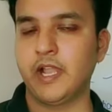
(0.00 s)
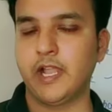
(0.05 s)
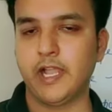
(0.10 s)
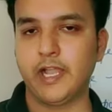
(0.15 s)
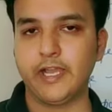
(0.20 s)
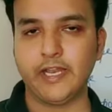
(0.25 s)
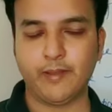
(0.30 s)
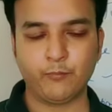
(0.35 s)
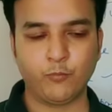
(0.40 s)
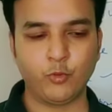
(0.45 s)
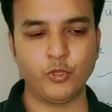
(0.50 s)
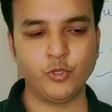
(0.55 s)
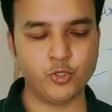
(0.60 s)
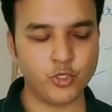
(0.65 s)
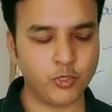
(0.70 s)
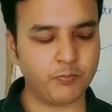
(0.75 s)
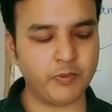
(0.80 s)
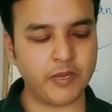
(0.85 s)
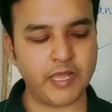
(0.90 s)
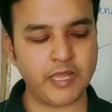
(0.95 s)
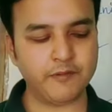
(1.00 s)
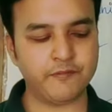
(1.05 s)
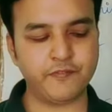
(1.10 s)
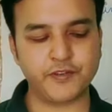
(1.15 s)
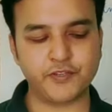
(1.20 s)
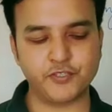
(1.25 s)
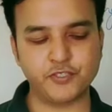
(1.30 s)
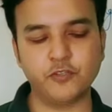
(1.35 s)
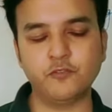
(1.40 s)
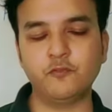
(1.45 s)
and I'm going to apply a
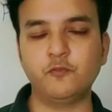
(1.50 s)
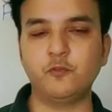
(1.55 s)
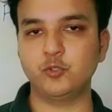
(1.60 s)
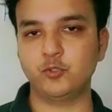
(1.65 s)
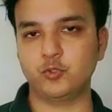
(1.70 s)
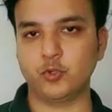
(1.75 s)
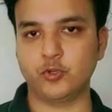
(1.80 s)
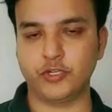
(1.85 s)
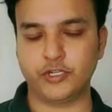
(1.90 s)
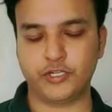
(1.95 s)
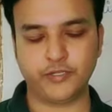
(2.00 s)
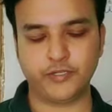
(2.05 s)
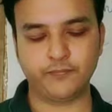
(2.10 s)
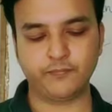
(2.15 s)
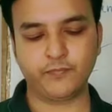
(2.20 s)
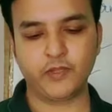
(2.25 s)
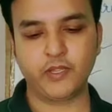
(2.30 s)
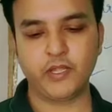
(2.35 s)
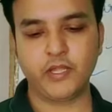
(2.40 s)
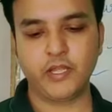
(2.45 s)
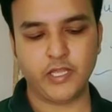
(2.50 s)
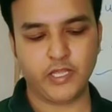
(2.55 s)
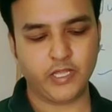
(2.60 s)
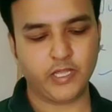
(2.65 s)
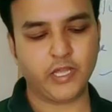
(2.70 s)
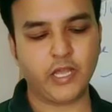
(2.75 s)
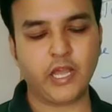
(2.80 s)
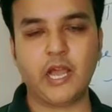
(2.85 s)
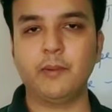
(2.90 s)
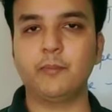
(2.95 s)
frictional force on it.
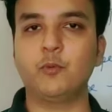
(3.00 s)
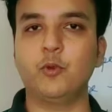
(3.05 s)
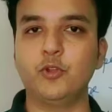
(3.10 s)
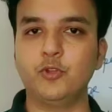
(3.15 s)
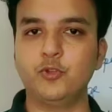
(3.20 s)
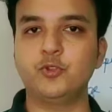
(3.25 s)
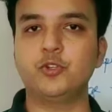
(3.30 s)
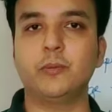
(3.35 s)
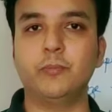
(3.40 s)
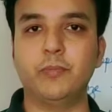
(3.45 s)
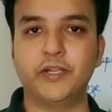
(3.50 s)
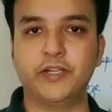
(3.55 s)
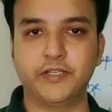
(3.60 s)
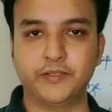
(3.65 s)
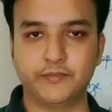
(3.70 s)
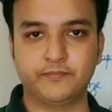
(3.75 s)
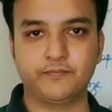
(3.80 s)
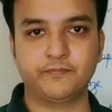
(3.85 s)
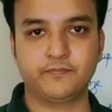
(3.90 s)
I'm going to rub it.